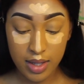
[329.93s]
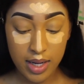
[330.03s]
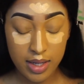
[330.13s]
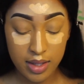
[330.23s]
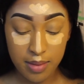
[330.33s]

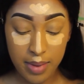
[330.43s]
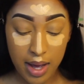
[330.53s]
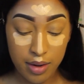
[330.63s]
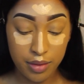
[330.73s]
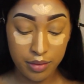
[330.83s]
I need to buy
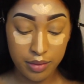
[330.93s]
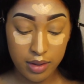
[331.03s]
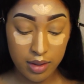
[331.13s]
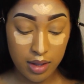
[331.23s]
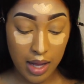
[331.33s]
a new one.
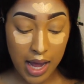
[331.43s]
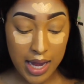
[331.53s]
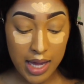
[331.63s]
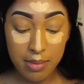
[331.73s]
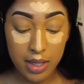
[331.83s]
Like, I
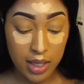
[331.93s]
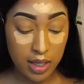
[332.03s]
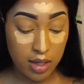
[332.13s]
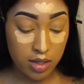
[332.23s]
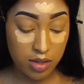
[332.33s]
keep
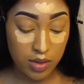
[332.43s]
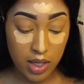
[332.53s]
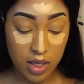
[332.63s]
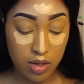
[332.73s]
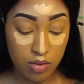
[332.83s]
cleaning this one
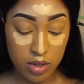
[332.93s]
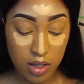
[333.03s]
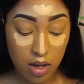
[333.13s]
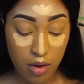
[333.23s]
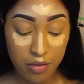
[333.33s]
and using
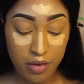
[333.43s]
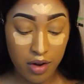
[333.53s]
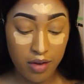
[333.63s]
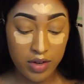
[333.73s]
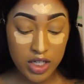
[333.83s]
it over
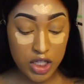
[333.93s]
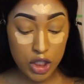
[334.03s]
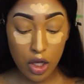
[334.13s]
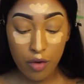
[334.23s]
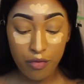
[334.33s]
and over. It's
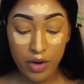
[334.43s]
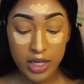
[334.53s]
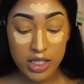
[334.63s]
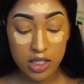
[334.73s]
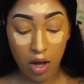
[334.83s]
so
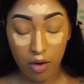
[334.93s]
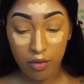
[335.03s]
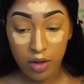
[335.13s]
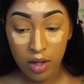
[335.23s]
freaking soft.